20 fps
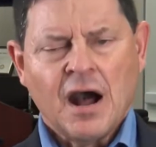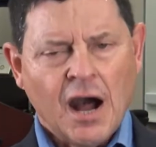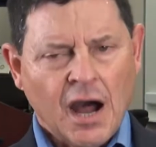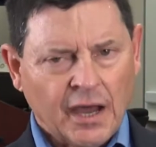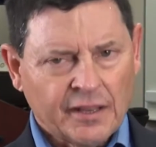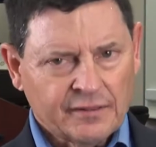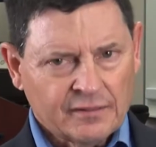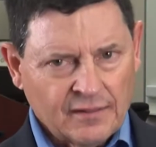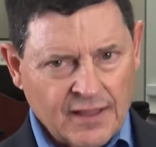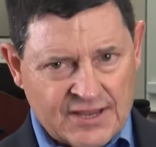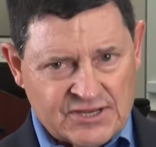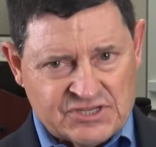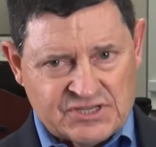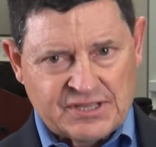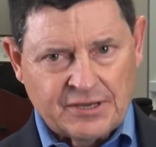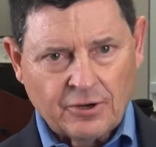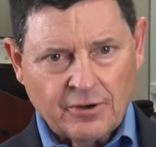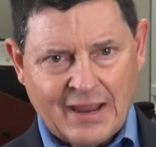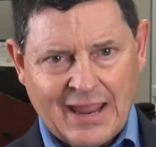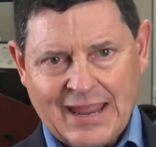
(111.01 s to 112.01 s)
unless
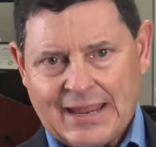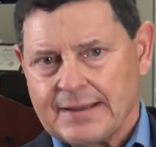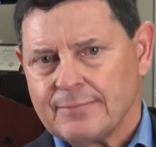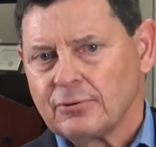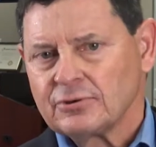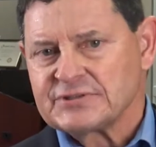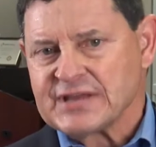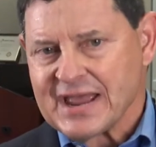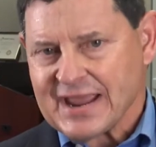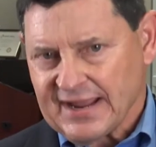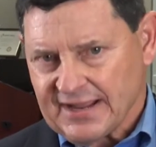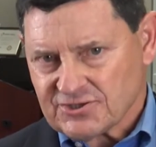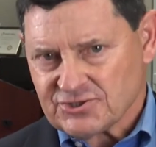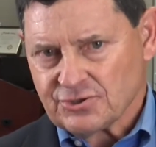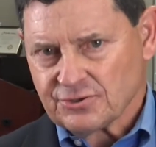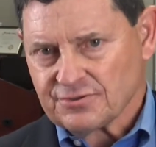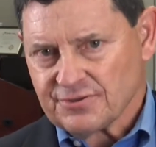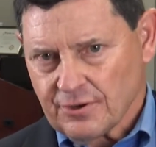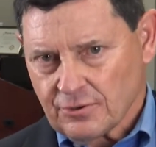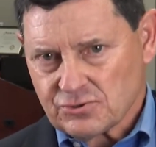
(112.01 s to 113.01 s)
they're able to
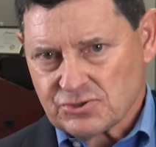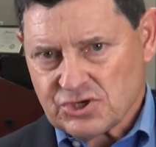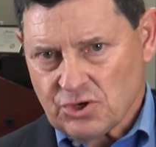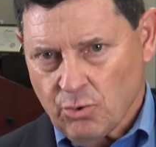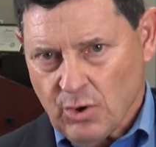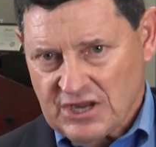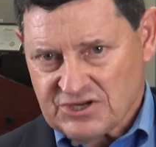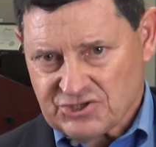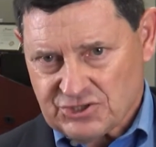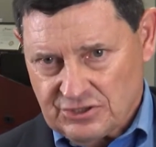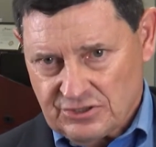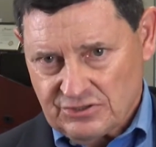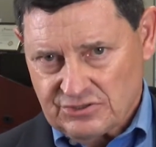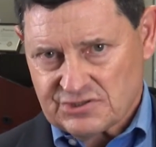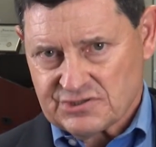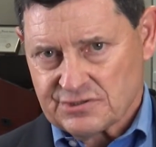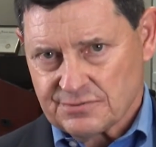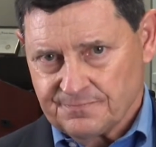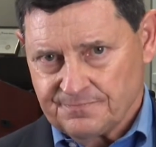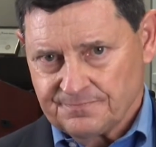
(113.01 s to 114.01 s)
answer those
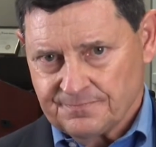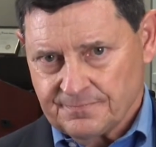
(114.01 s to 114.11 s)
questions.